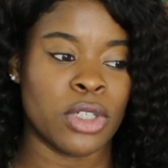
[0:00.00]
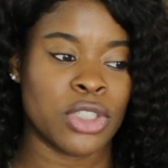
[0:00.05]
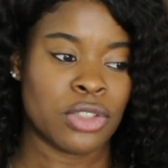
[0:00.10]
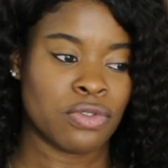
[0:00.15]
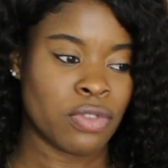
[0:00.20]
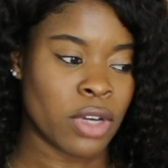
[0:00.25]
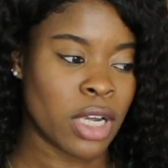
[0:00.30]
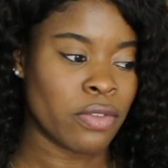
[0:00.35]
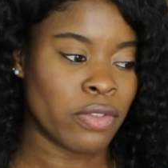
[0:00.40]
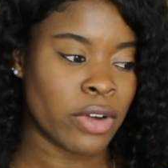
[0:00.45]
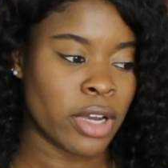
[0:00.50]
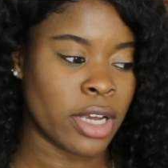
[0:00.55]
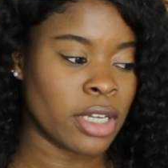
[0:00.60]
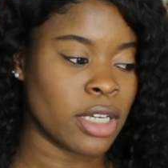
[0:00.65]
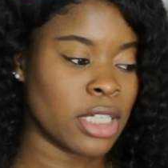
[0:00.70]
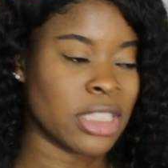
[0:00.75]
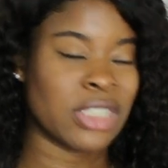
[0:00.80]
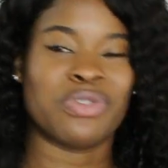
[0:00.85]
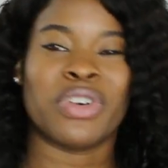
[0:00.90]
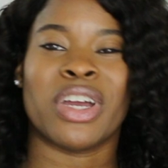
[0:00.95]
It's very very
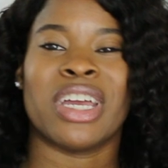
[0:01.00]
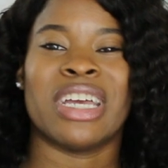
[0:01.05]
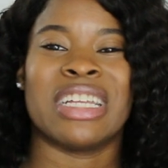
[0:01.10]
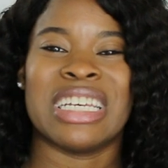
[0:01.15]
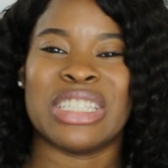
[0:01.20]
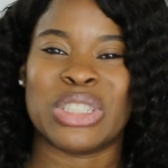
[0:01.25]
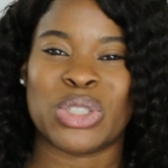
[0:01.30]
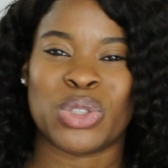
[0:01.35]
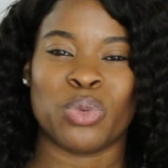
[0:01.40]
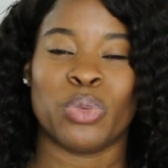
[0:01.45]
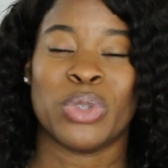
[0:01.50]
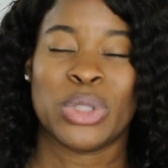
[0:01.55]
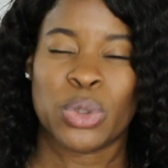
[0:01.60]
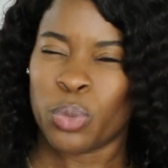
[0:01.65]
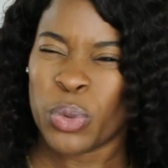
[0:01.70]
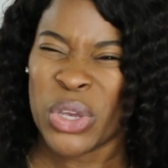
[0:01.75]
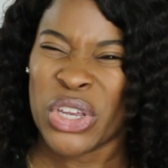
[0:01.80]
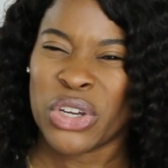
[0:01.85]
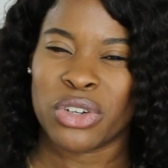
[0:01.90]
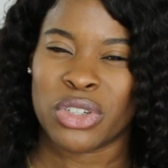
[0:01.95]
it's very it's it's
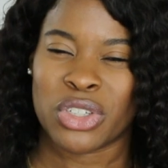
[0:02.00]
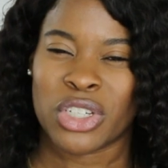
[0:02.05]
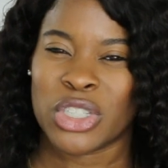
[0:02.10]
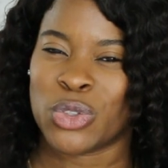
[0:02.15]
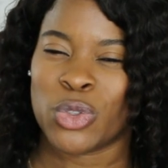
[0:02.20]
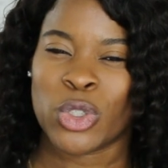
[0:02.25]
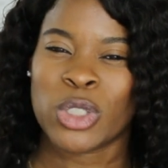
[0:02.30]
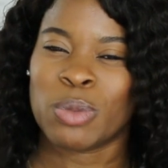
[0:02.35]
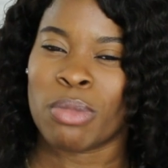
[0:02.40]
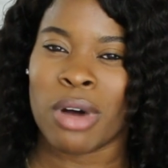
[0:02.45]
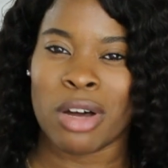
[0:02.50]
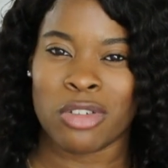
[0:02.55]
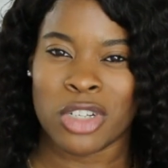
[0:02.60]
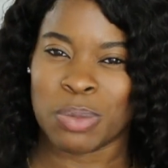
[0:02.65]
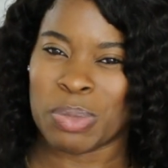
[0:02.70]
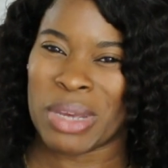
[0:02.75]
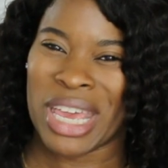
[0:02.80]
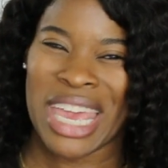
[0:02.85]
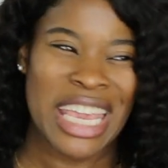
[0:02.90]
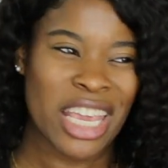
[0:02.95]
weird because those
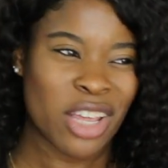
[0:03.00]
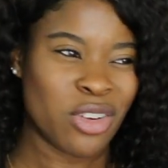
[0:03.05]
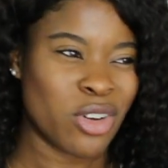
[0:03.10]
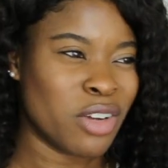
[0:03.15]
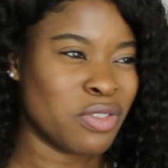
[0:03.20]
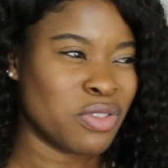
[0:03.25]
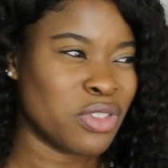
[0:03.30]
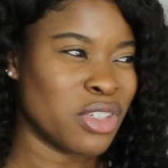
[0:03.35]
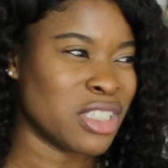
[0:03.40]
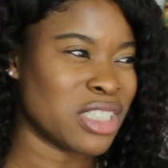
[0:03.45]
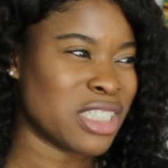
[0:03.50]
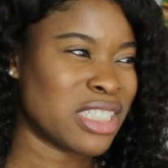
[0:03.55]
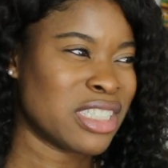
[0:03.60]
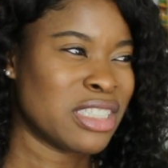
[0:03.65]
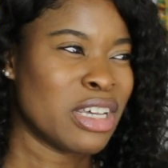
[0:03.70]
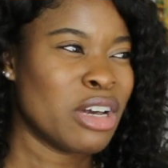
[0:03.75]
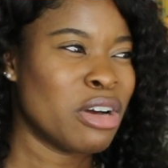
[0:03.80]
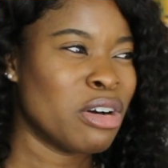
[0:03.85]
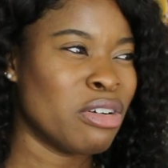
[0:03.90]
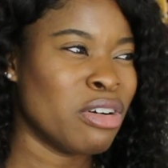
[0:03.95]
models be hanging off the
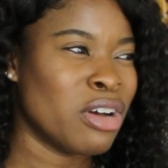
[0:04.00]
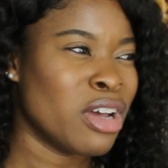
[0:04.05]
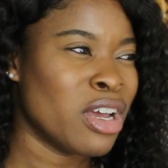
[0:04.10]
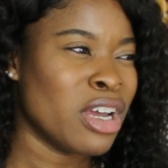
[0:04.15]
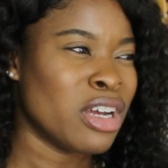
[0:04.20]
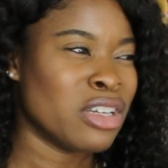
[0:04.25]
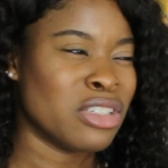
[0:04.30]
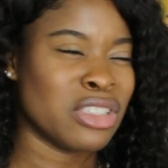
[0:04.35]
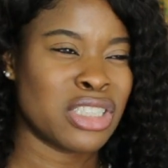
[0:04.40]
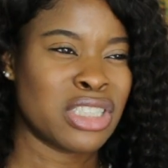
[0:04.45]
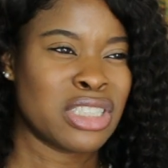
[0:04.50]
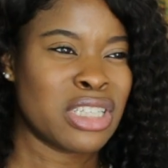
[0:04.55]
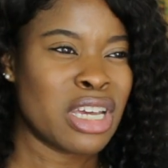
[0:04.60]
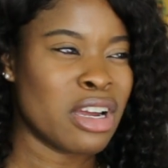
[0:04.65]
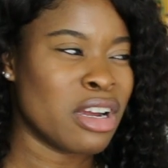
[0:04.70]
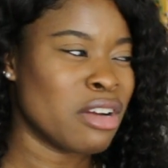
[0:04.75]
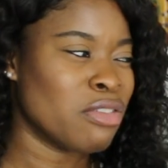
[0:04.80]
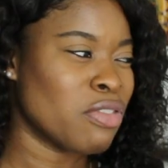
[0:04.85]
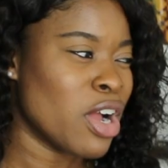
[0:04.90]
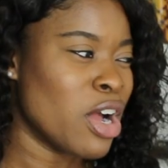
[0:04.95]
still the
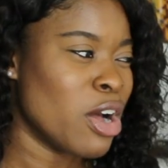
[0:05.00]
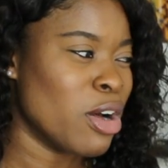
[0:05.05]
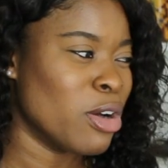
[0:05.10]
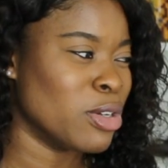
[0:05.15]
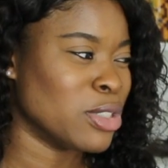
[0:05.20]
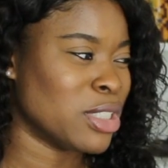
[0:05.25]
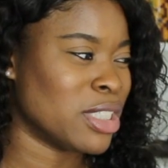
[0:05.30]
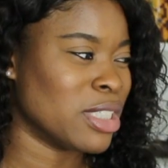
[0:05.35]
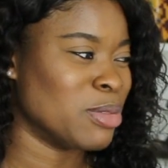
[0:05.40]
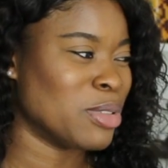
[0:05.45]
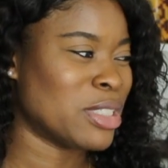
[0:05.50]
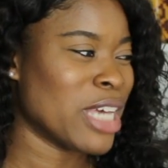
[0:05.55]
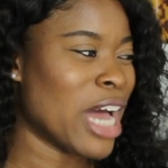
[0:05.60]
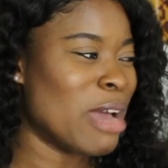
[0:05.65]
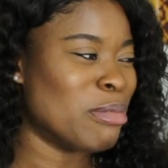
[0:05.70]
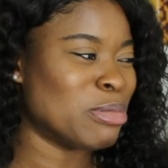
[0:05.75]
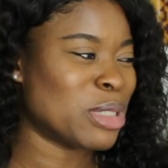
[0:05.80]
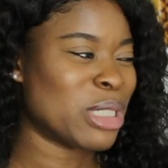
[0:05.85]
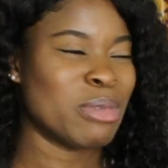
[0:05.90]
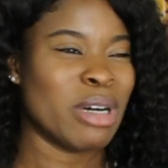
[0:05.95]
stair rails.
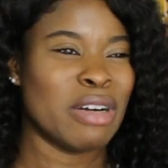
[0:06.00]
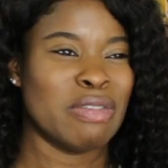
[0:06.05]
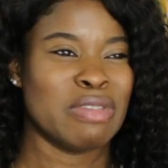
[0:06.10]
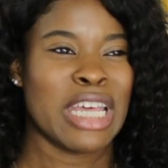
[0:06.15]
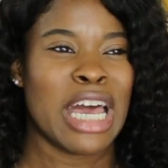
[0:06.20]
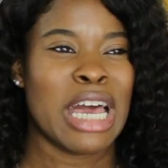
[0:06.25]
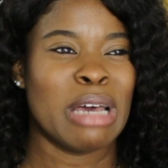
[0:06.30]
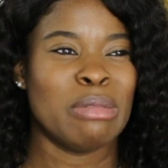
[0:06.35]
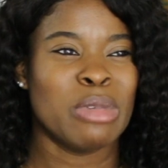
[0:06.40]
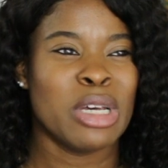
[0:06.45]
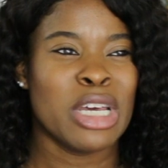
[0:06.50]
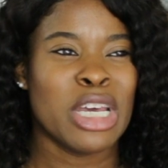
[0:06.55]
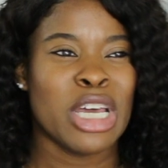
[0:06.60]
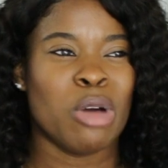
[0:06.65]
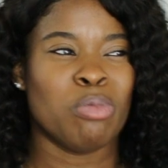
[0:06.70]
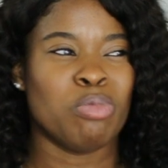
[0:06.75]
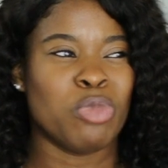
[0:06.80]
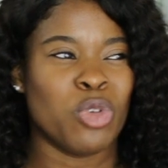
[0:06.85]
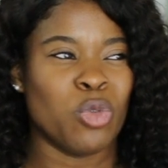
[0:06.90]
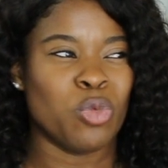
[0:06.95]
Sometimes some of them
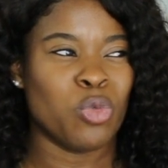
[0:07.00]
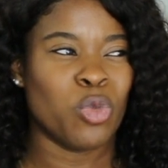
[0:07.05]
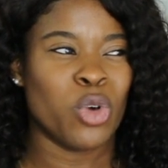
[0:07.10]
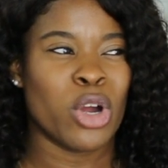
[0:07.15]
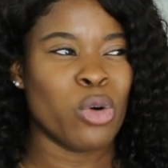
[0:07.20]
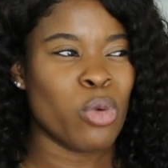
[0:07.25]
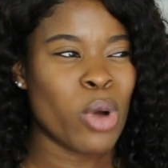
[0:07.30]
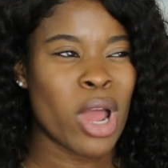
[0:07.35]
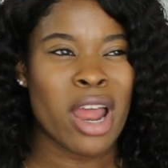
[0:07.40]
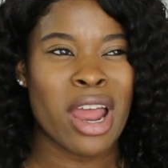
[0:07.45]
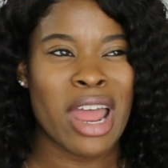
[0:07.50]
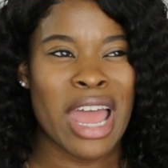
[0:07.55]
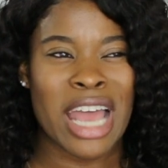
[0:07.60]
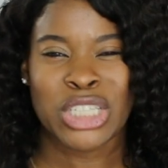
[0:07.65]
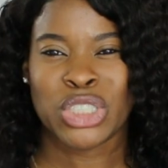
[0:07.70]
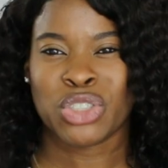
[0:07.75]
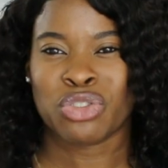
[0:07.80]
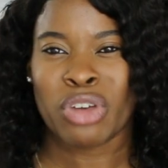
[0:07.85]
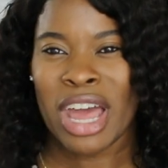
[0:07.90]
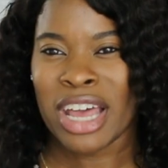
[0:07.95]
will wear
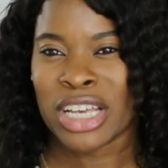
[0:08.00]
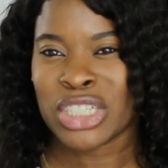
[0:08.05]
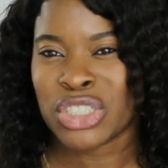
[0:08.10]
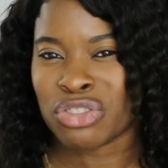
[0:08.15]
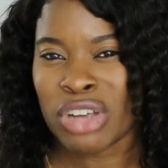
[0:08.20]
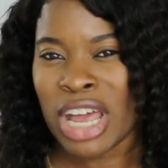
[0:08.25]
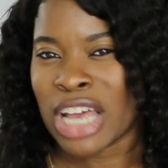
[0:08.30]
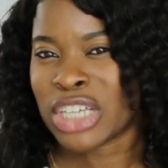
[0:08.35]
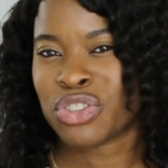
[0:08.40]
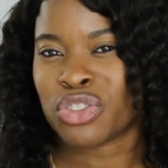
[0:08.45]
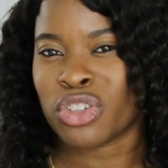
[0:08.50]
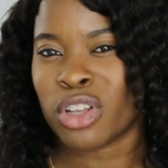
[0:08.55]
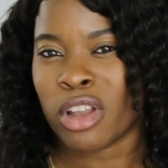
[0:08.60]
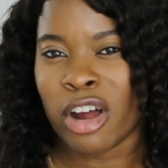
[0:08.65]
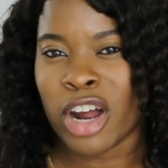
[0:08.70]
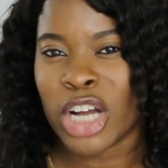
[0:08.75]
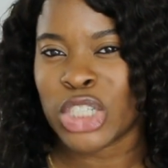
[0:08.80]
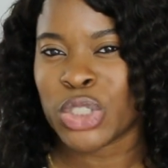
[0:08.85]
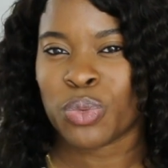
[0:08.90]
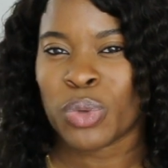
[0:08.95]
extra extra extra
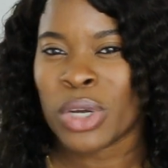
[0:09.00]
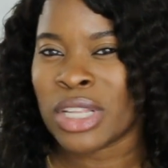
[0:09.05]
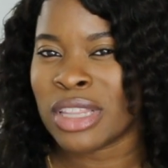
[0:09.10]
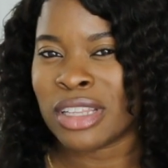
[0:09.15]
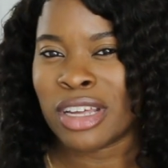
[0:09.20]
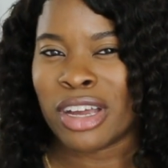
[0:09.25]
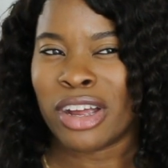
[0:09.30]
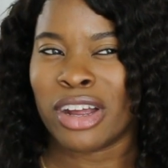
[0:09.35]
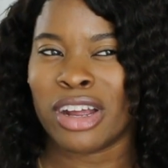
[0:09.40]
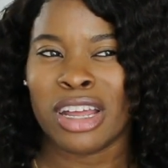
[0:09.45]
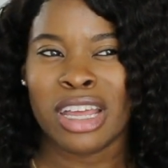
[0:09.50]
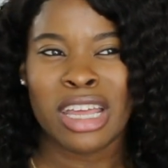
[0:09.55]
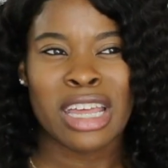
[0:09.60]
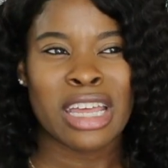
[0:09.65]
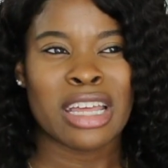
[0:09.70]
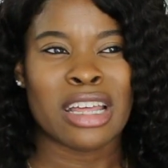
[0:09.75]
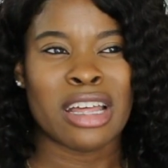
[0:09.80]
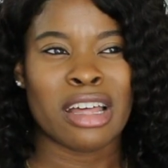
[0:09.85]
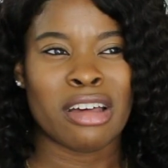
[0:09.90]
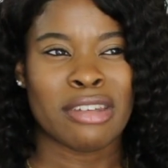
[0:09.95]
large when they're
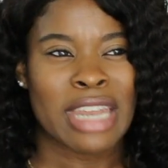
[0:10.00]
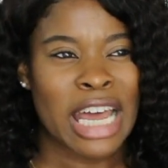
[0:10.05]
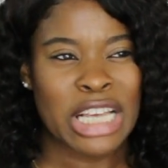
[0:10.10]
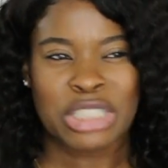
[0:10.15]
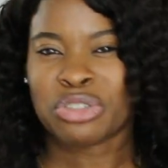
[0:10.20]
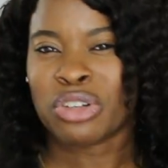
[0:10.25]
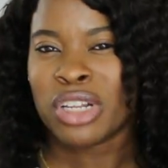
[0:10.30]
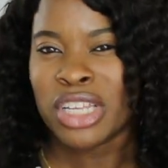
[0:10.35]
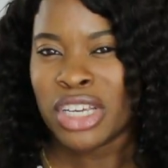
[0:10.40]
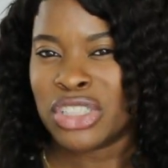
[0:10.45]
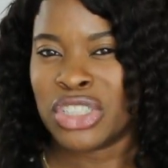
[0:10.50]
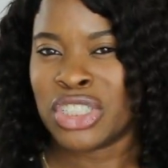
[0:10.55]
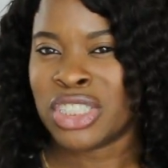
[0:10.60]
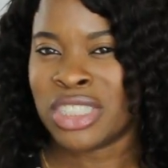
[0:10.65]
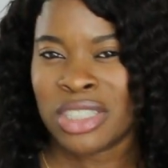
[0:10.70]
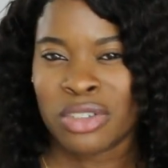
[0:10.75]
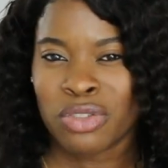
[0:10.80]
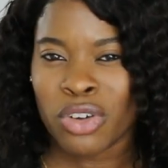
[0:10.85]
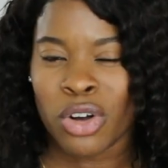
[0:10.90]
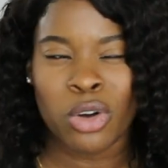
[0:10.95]
naturally a
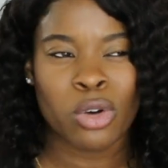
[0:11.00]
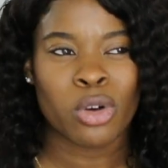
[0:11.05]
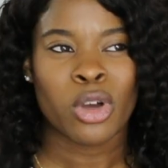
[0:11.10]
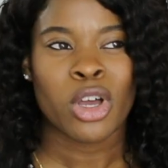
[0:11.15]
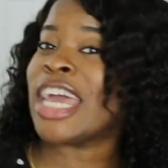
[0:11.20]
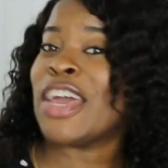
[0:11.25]
zero.